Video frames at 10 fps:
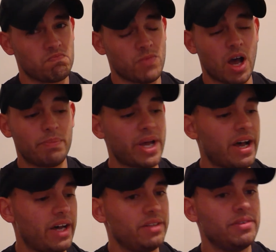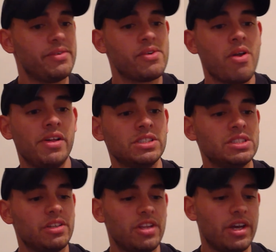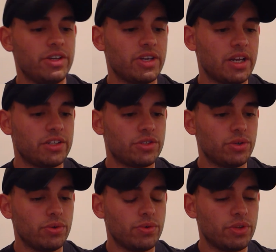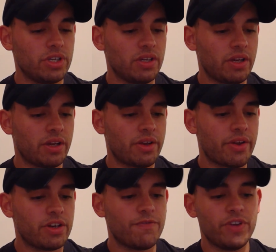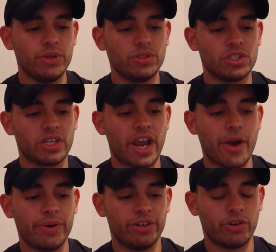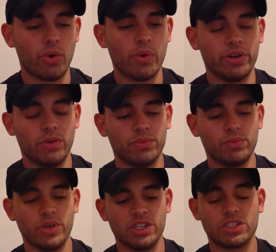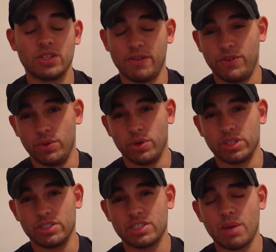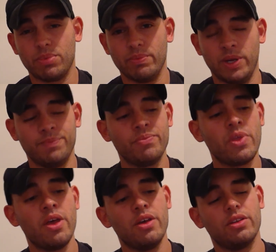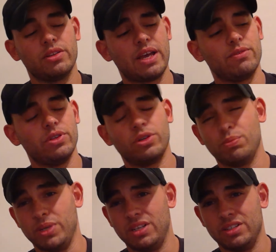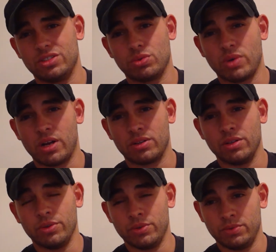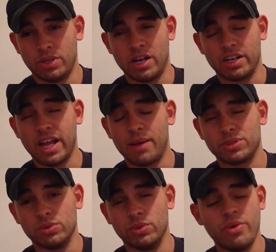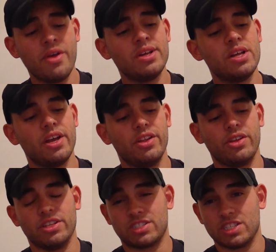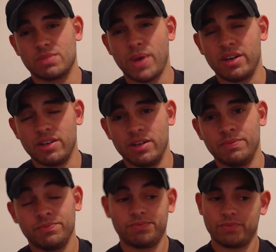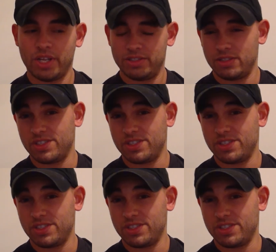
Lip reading: Not bad. Then you get into the diffusion carrier oil, which, if you look at the supplement, they have little beads throughout the little capsule, and it's suspended, hence the